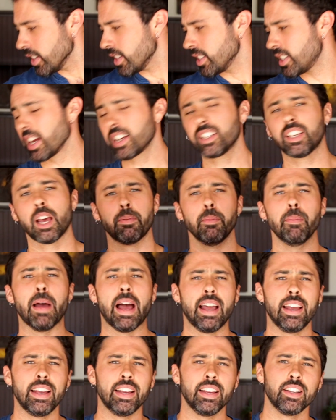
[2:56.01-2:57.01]
Second type of
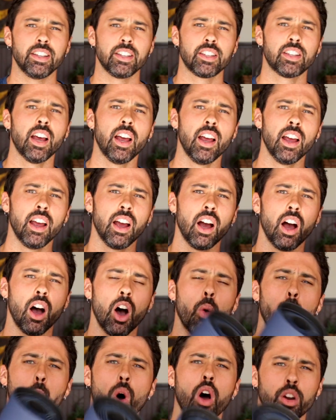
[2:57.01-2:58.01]
mat is
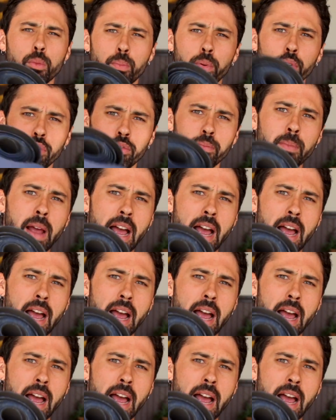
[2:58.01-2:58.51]
a waterproof